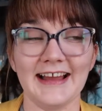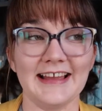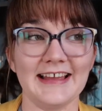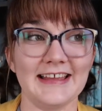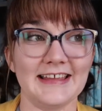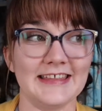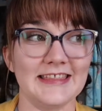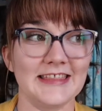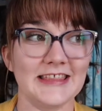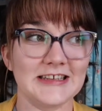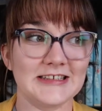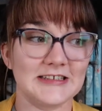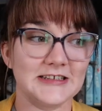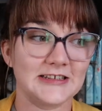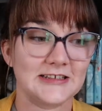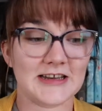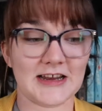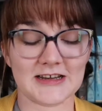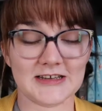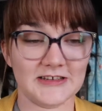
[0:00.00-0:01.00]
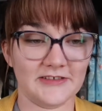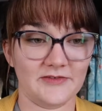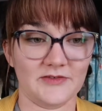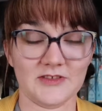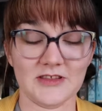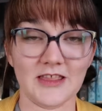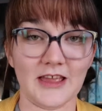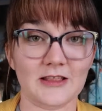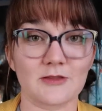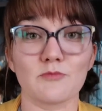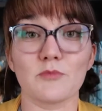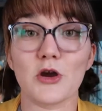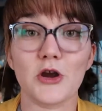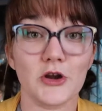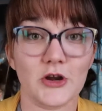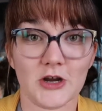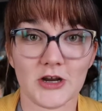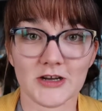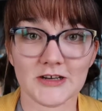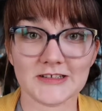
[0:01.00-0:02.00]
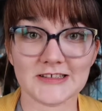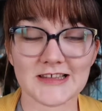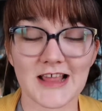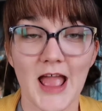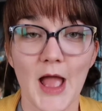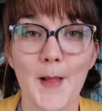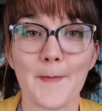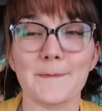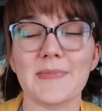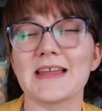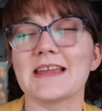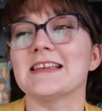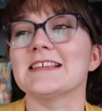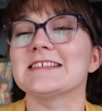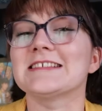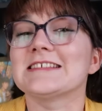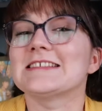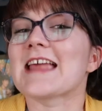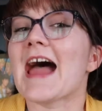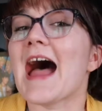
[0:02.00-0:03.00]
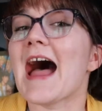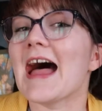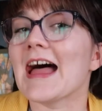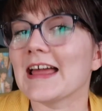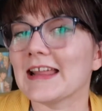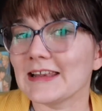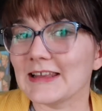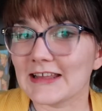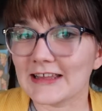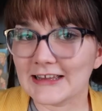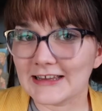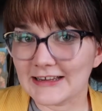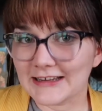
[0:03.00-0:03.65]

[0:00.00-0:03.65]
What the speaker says: in the detective, like murders, but his dad